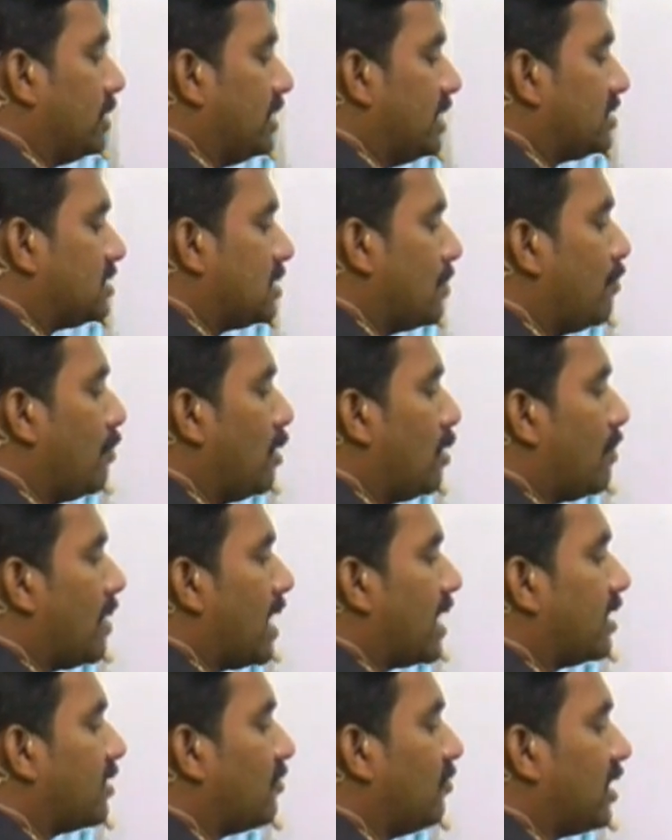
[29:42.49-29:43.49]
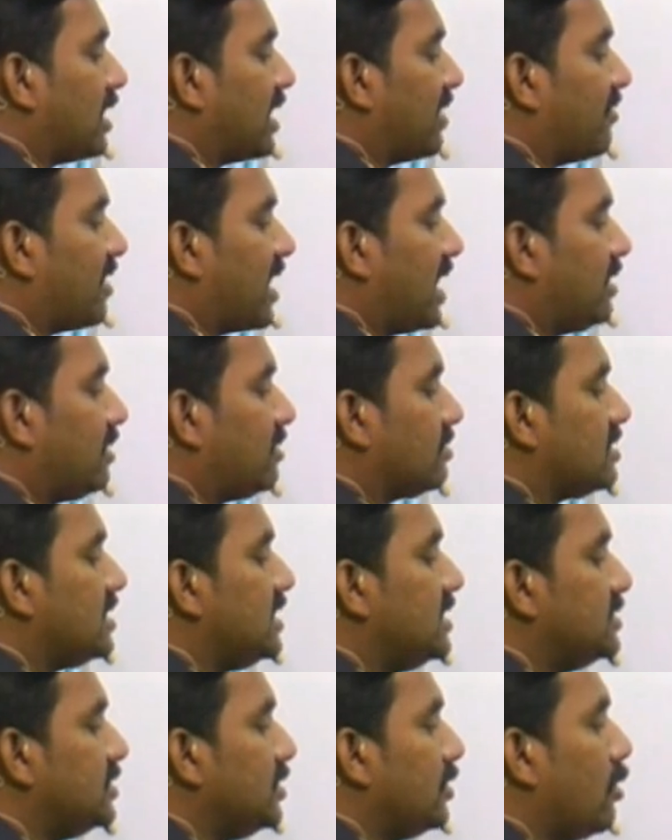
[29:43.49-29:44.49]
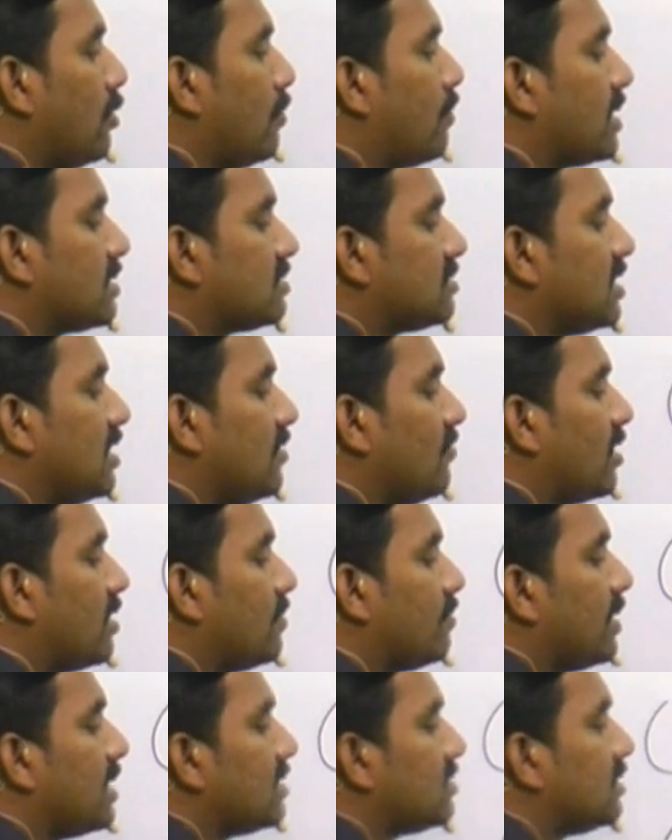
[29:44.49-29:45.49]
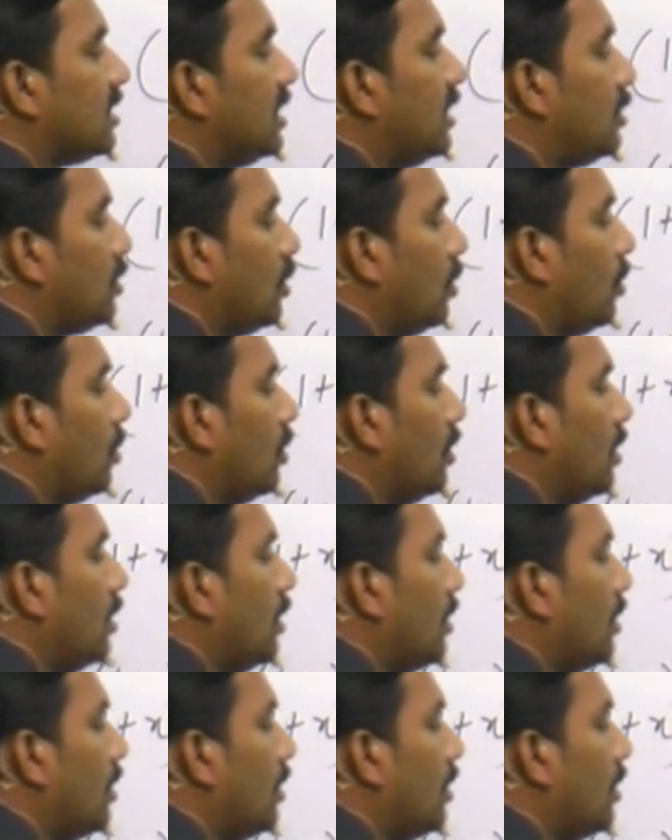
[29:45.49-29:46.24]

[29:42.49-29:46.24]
in a simple manner we can write c0 plus c1 plus c2